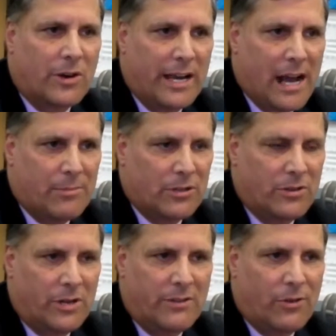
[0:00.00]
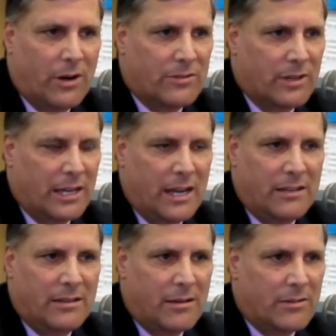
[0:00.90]
great opportunity for us,
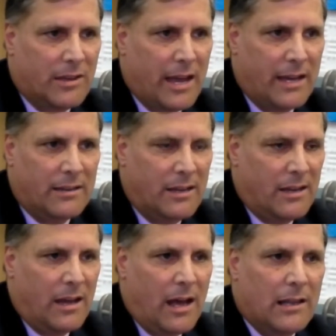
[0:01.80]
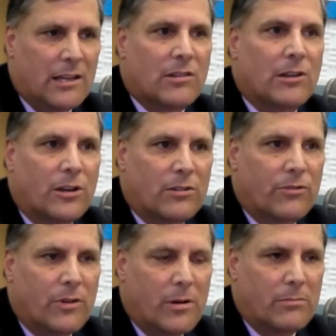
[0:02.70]
again, to say, let's learn
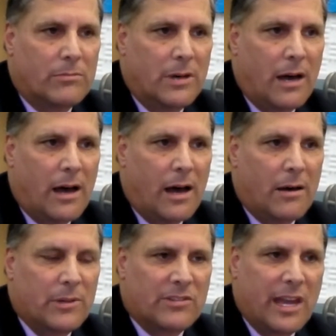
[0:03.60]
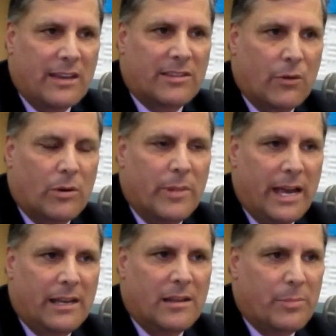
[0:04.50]
from mistakes that were
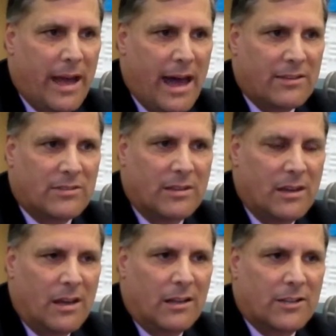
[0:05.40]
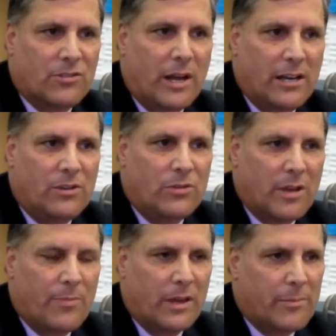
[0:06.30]
made in the past. Let's try to do
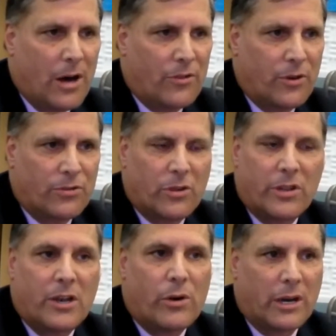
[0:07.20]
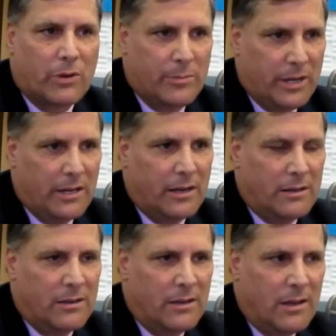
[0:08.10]
something about those so they don't get repeated.
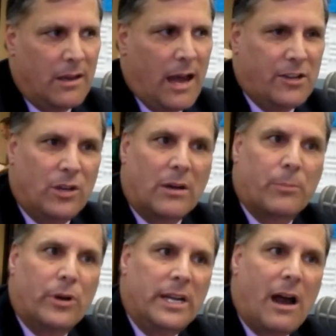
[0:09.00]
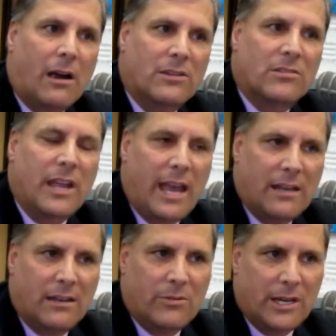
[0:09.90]
I took a pretty hard
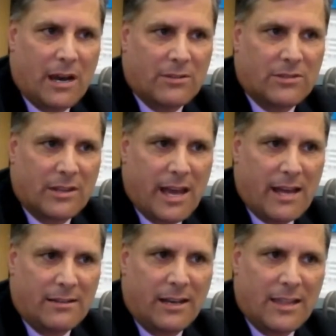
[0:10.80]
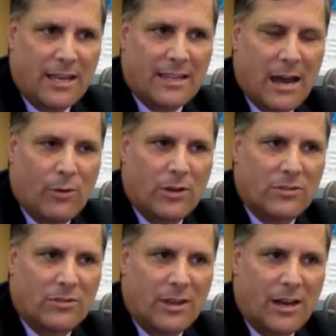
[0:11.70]
stand in regards to that, and I think that
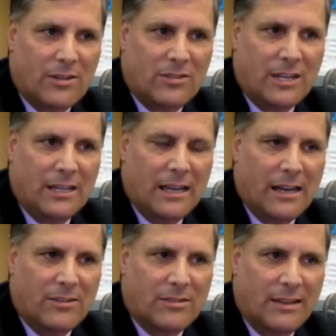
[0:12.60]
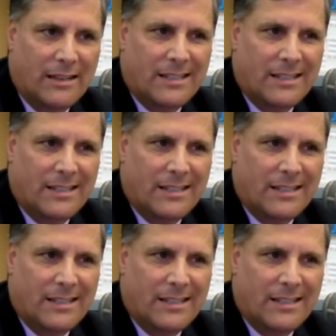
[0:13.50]
was seen as